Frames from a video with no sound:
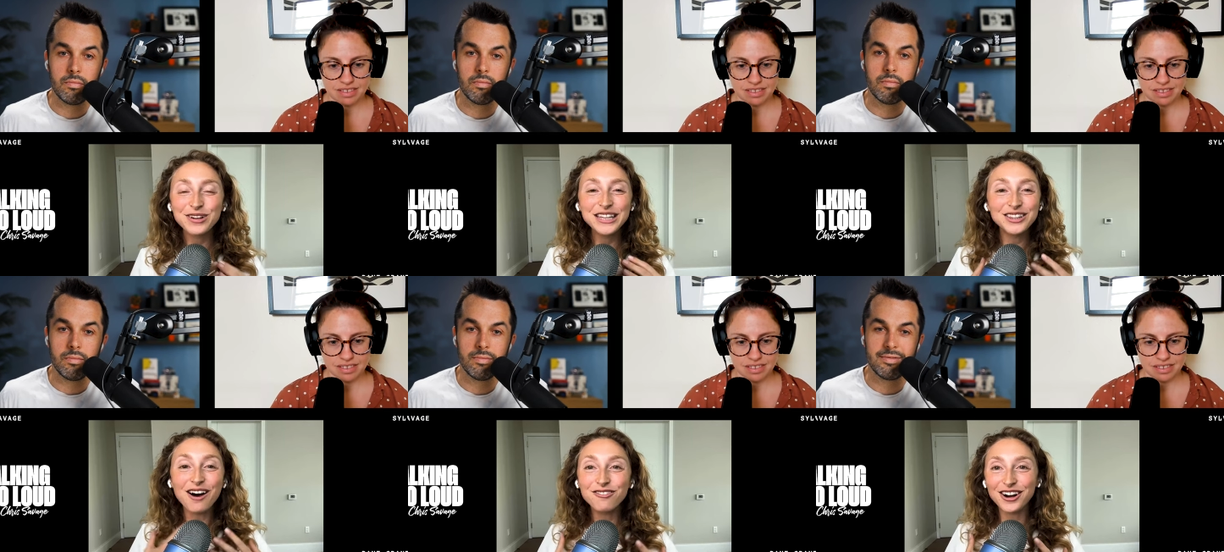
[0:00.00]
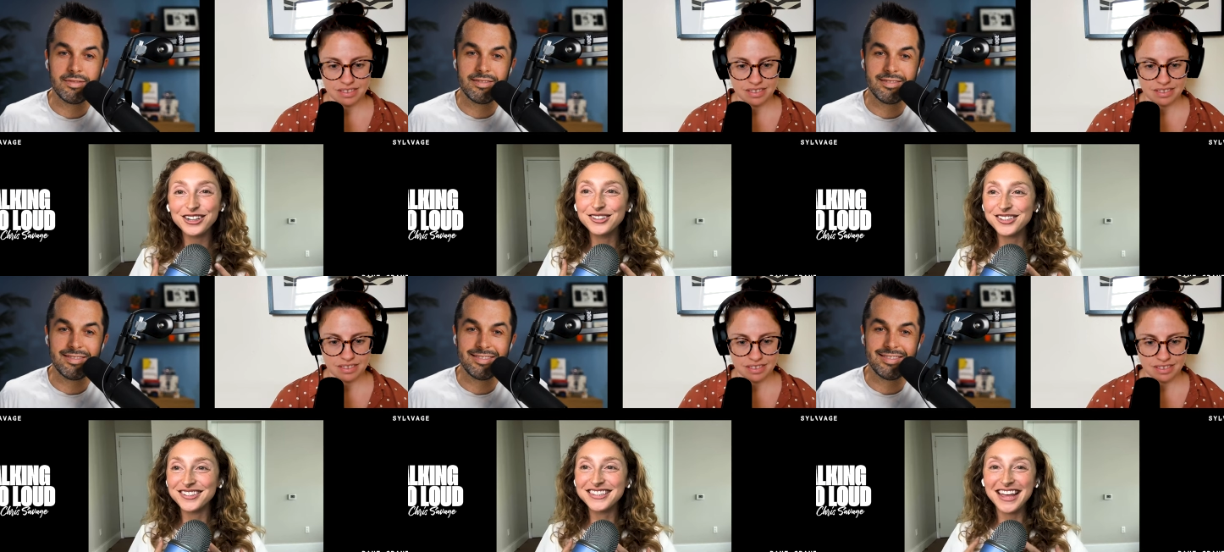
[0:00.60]
Speaker 1: We love our
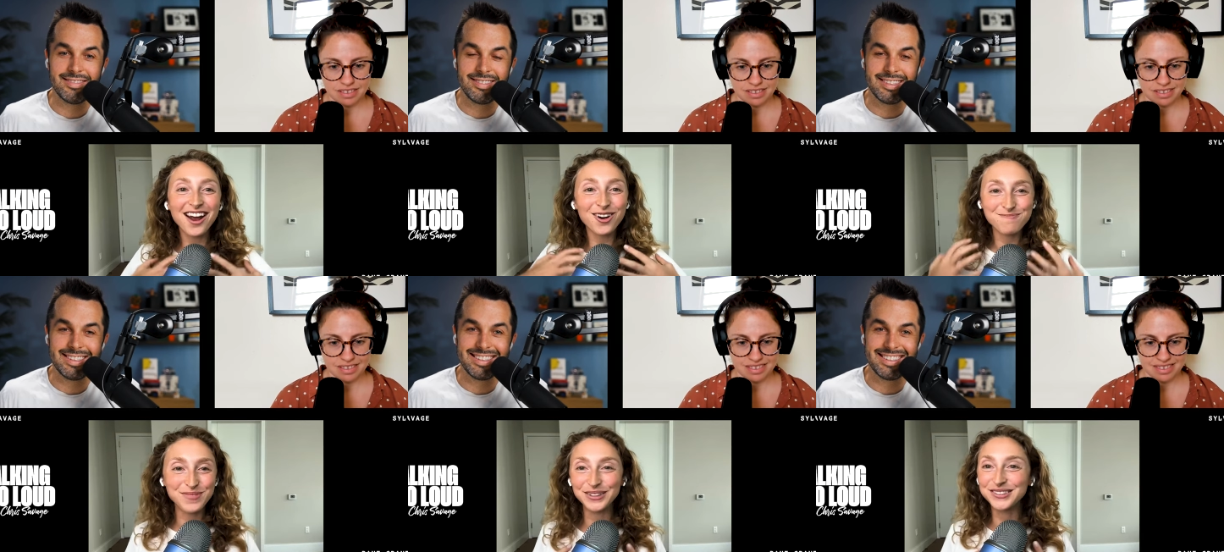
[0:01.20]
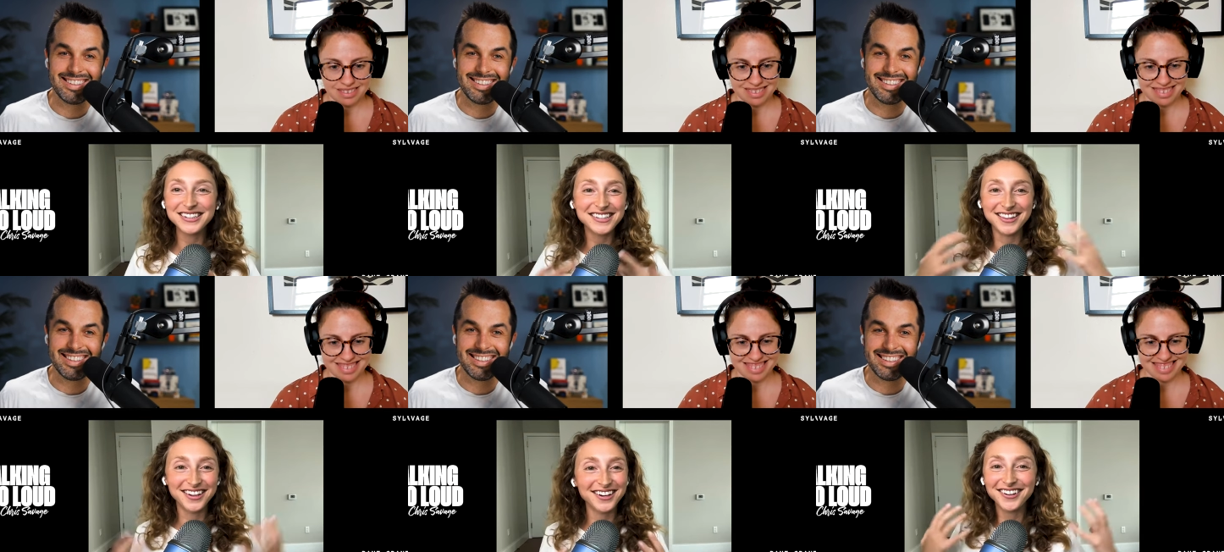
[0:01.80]
users. They are builders
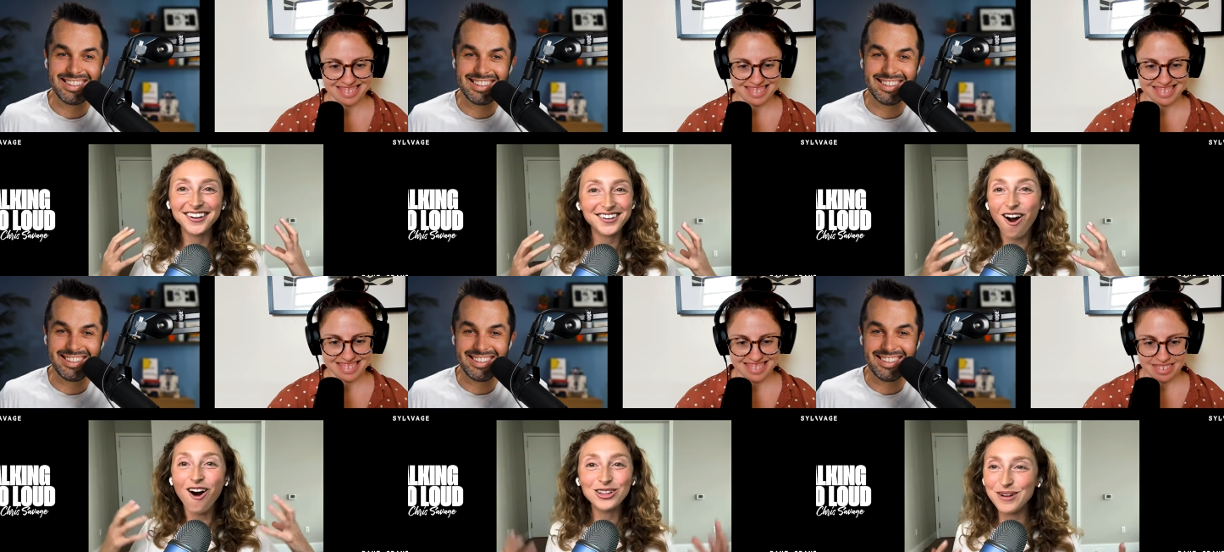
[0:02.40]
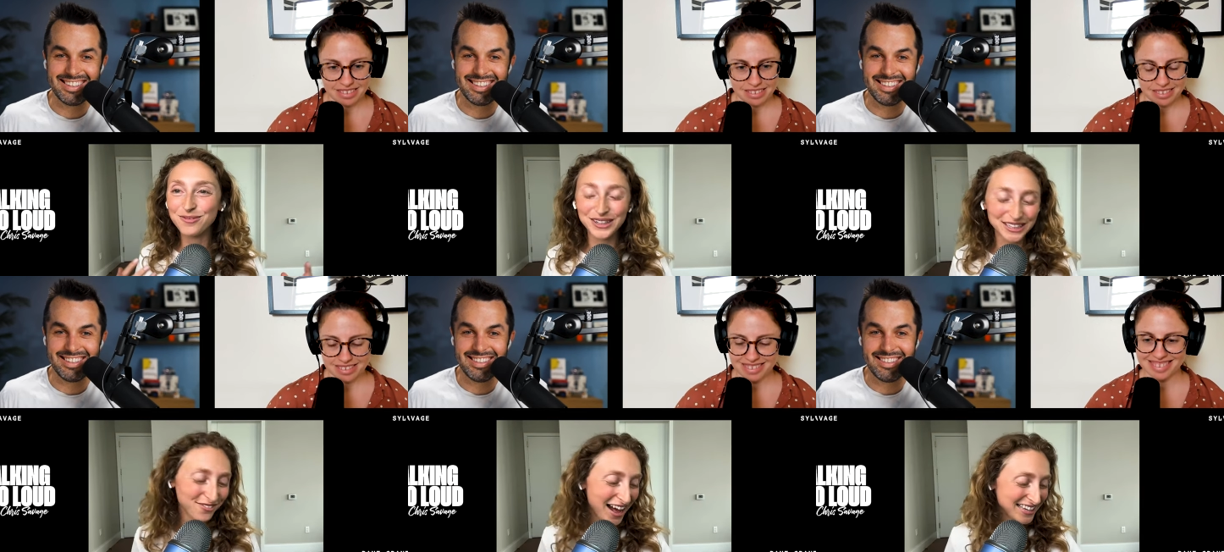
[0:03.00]
and they are all about
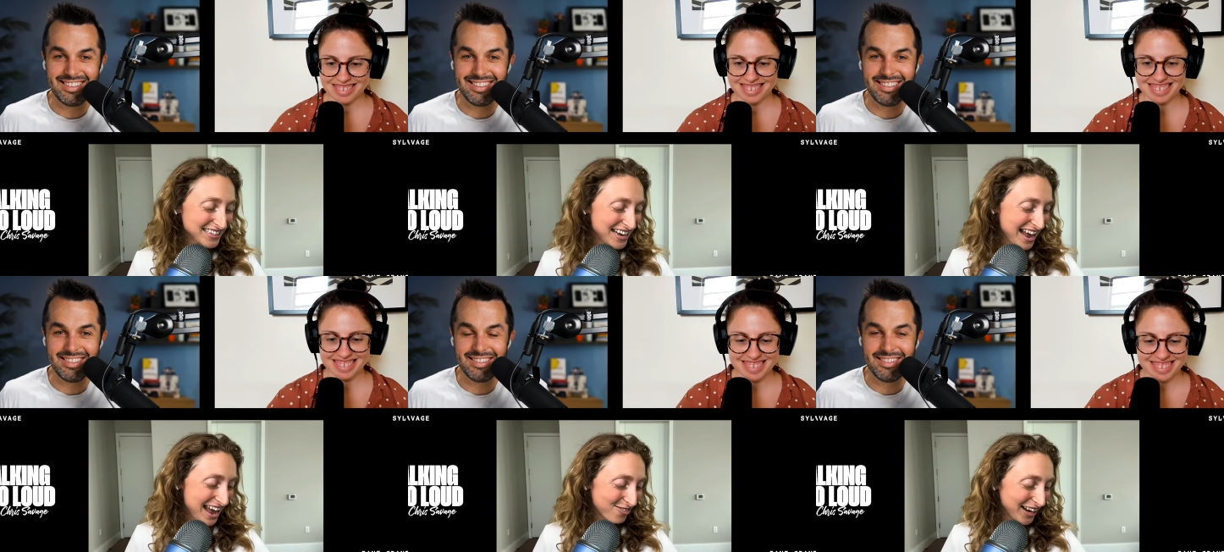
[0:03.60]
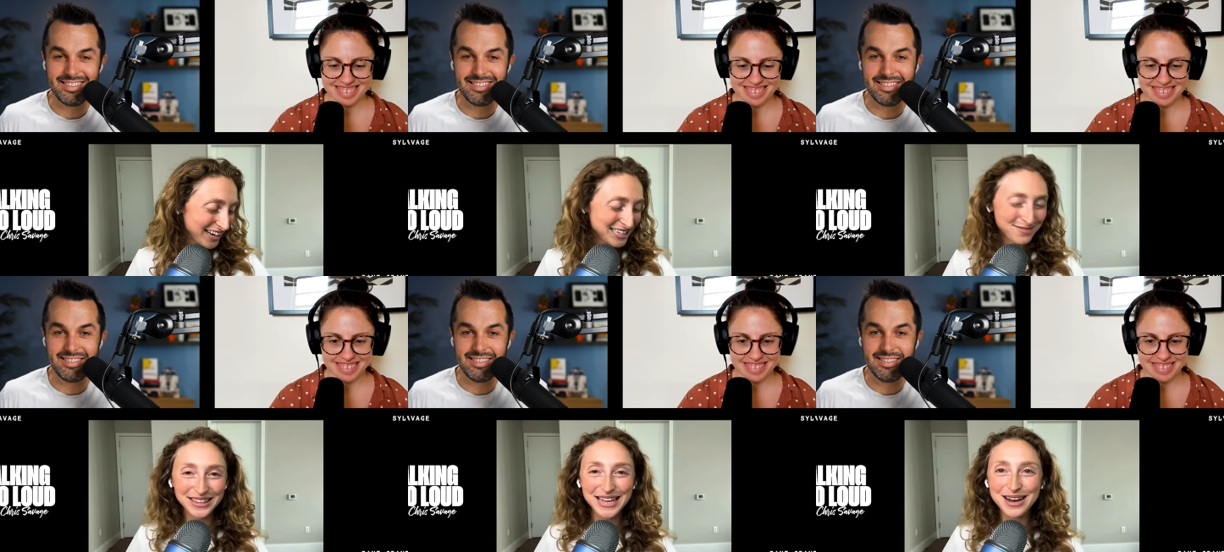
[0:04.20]
building fast, and we're getting
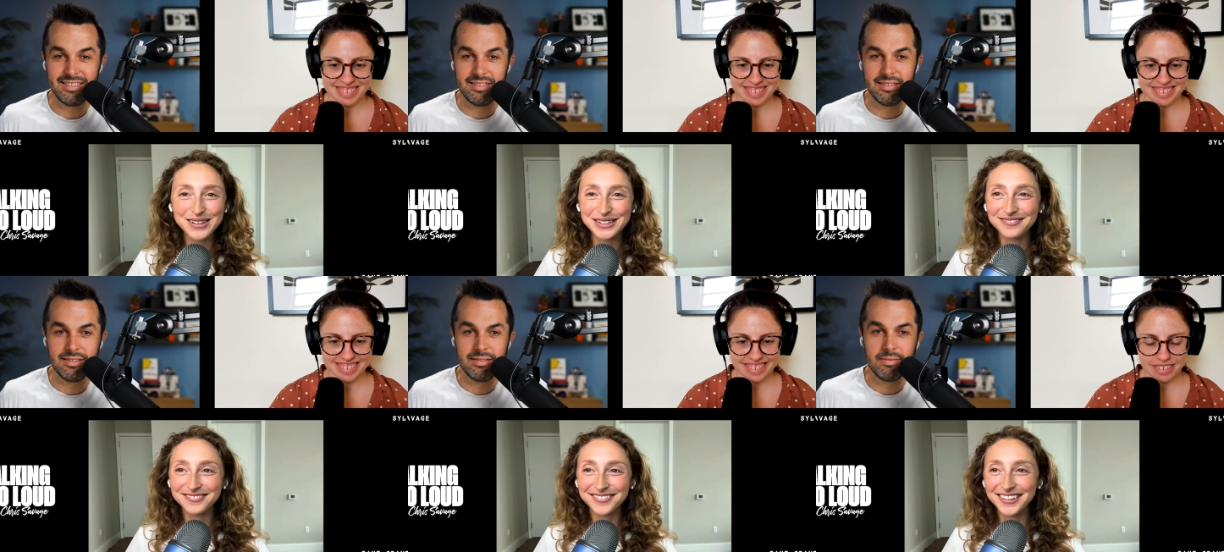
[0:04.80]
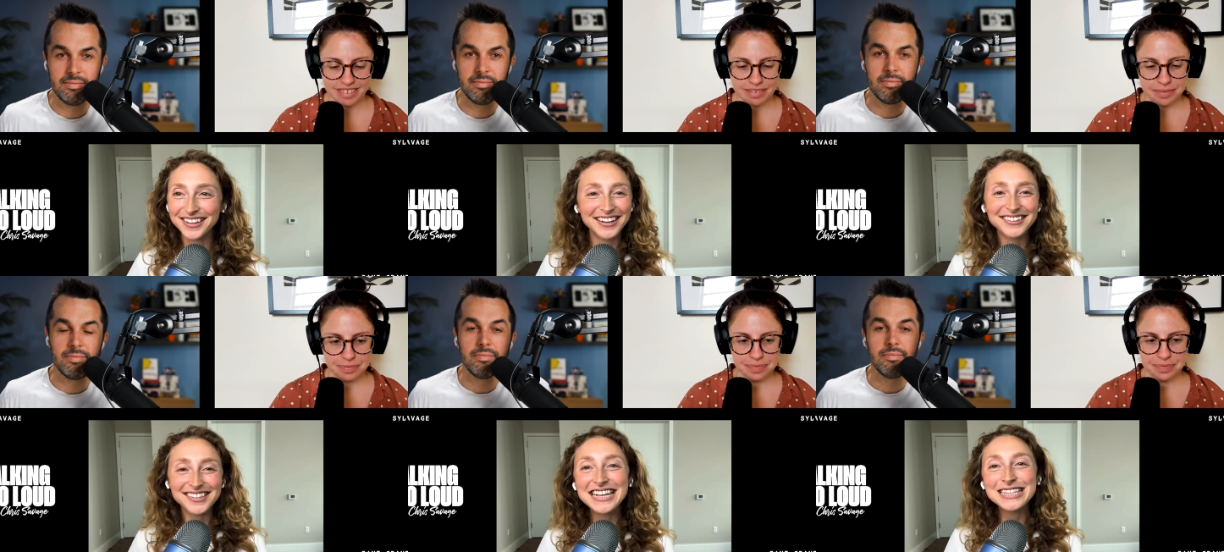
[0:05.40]
to meet them. And
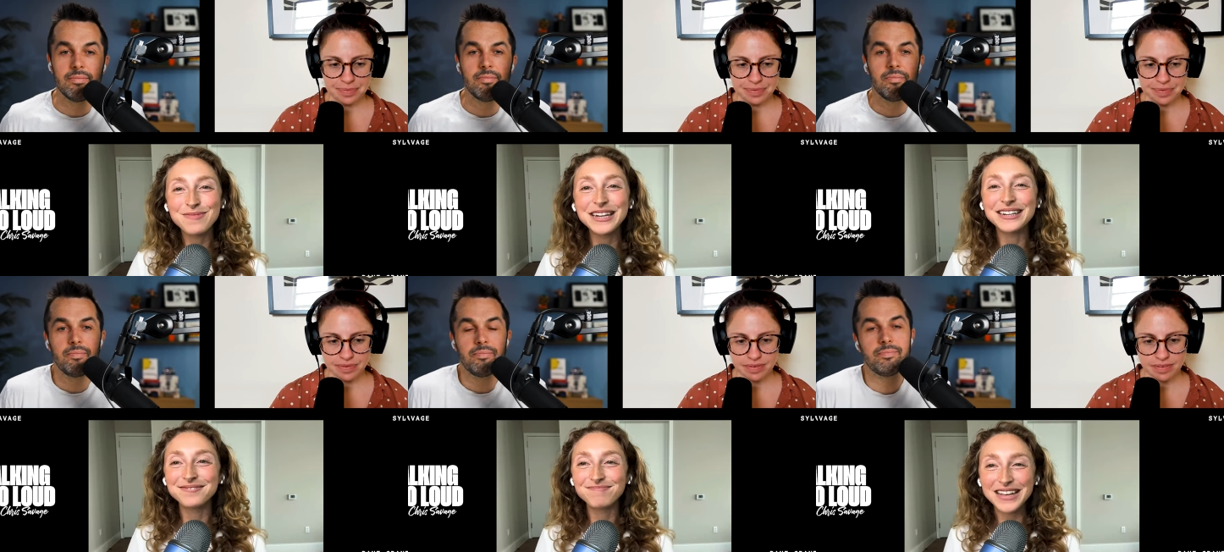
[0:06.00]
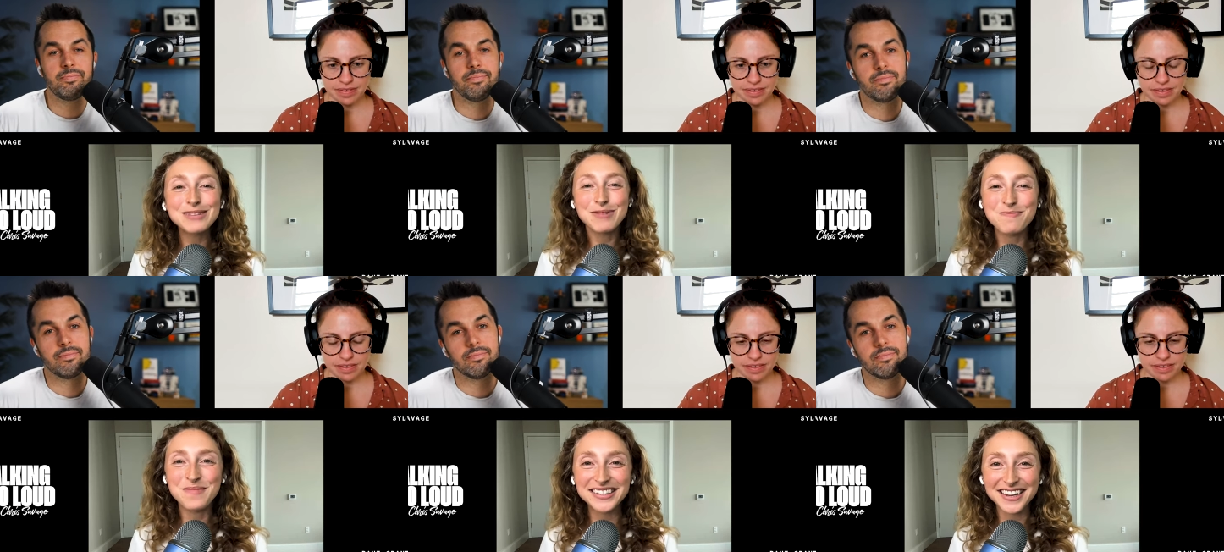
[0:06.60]
it's been
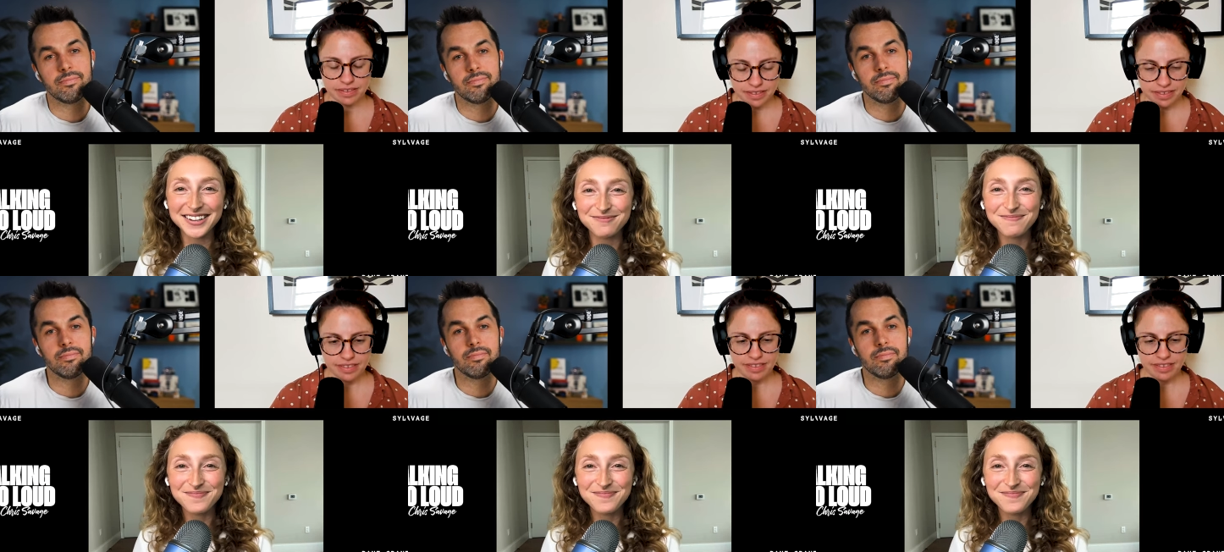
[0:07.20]
amazing.